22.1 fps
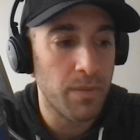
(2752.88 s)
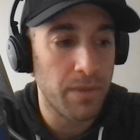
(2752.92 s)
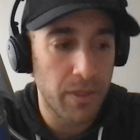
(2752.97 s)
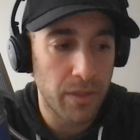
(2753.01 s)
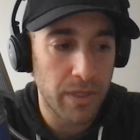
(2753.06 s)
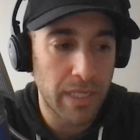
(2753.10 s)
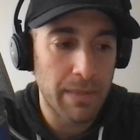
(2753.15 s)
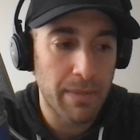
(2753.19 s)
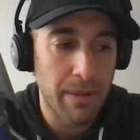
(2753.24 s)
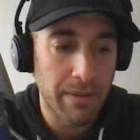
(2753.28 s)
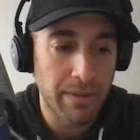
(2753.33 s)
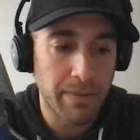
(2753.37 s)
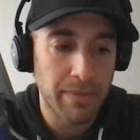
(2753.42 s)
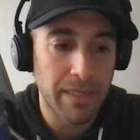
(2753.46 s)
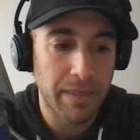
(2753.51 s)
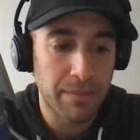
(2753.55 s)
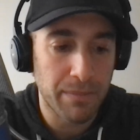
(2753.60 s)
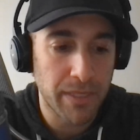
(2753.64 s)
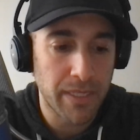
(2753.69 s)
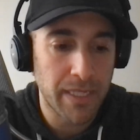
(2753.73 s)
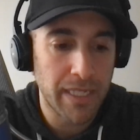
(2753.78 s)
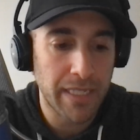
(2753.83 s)
woman who came up to me
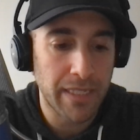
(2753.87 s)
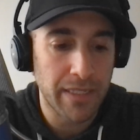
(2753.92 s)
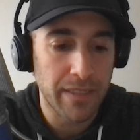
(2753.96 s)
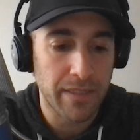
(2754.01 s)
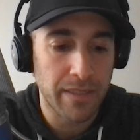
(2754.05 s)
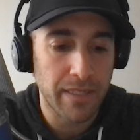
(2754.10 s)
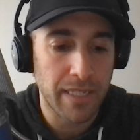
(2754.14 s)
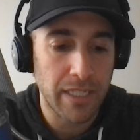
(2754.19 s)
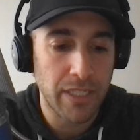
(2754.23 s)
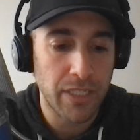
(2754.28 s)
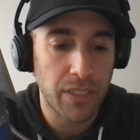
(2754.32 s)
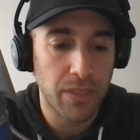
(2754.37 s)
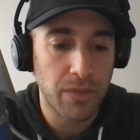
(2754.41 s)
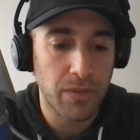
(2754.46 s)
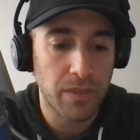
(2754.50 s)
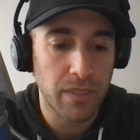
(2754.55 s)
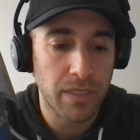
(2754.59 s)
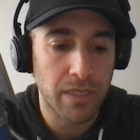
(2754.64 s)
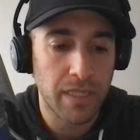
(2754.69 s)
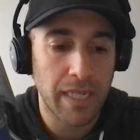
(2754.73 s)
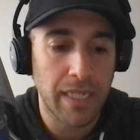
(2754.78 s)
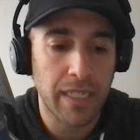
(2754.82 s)
in particular, and she
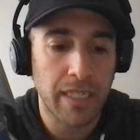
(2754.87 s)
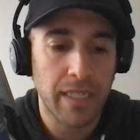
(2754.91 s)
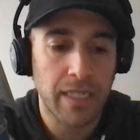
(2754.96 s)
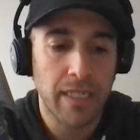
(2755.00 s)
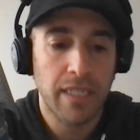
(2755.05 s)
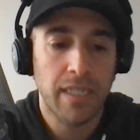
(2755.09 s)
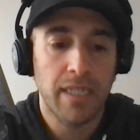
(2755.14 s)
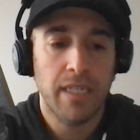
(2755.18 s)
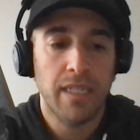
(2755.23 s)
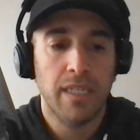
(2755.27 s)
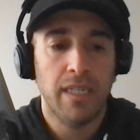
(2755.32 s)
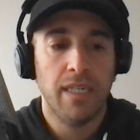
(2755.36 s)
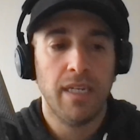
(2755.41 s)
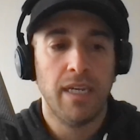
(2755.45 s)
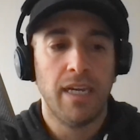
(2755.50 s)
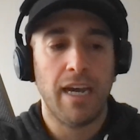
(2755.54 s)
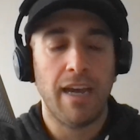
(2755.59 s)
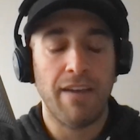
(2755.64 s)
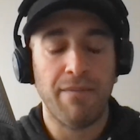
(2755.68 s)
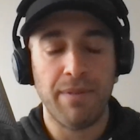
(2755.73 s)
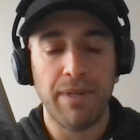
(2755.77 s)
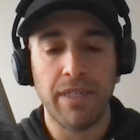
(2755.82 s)
was like,
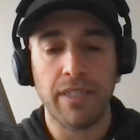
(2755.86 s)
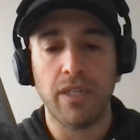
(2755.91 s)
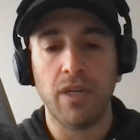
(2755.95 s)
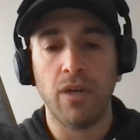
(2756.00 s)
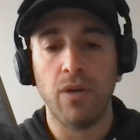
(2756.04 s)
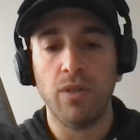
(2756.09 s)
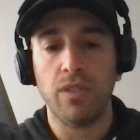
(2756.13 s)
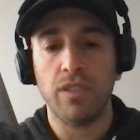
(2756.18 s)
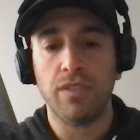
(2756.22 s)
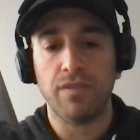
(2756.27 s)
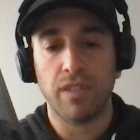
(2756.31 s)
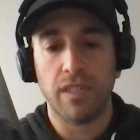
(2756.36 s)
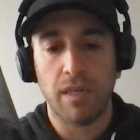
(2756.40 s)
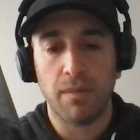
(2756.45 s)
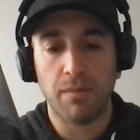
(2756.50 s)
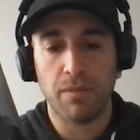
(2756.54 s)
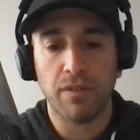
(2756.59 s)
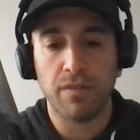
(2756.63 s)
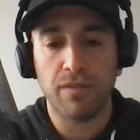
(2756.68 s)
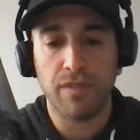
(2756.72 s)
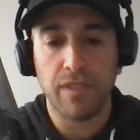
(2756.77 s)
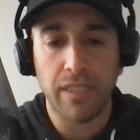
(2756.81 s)
I've been a coach for a
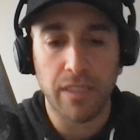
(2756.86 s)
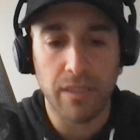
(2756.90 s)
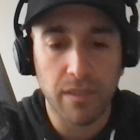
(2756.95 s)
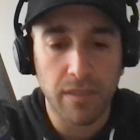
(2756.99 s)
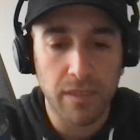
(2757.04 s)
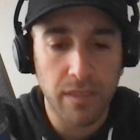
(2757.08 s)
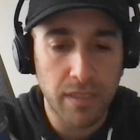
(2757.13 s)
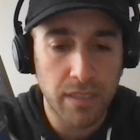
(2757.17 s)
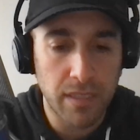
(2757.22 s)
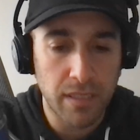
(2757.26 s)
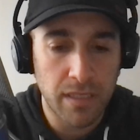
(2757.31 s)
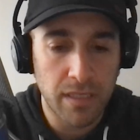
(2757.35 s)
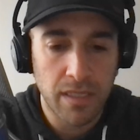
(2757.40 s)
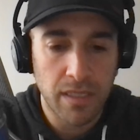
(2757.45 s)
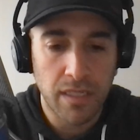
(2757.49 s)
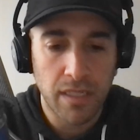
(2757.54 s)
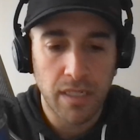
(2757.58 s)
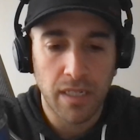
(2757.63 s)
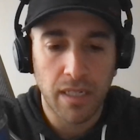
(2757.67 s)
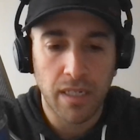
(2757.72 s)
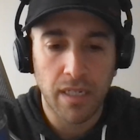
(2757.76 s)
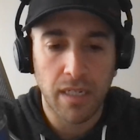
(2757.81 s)
number of years,
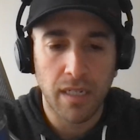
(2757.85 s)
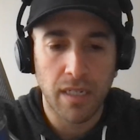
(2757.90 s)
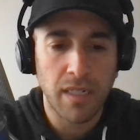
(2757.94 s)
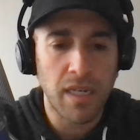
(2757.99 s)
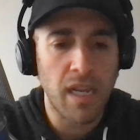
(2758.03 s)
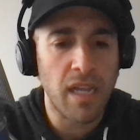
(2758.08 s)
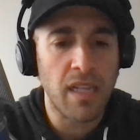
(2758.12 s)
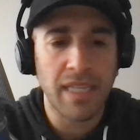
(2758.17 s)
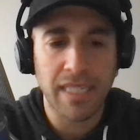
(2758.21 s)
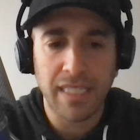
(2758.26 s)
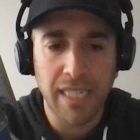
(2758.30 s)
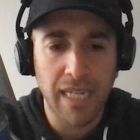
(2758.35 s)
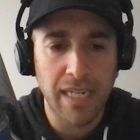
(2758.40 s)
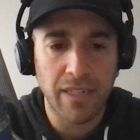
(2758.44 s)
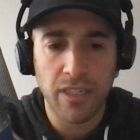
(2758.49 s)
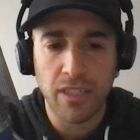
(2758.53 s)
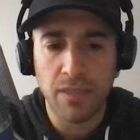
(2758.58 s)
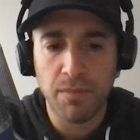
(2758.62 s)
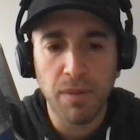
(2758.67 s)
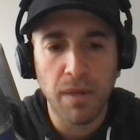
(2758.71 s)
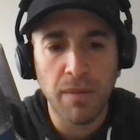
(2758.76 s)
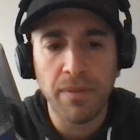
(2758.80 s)
not like 10
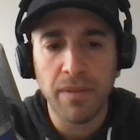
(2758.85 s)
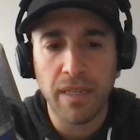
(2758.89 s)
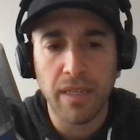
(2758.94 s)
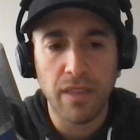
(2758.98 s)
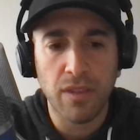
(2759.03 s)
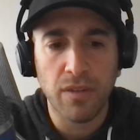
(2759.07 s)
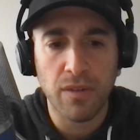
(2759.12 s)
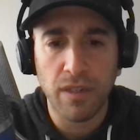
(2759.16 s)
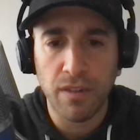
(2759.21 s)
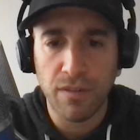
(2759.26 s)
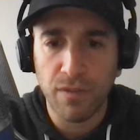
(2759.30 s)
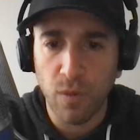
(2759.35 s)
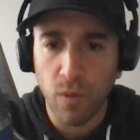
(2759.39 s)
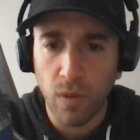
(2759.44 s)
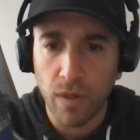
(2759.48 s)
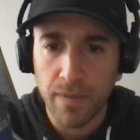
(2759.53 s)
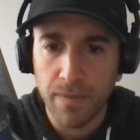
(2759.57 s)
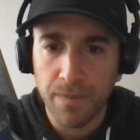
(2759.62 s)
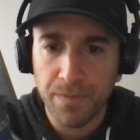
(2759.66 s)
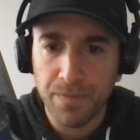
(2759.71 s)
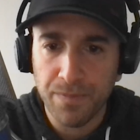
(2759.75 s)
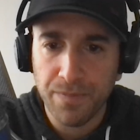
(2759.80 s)
years, probably like 3 or
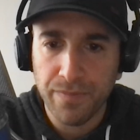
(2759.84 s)
4.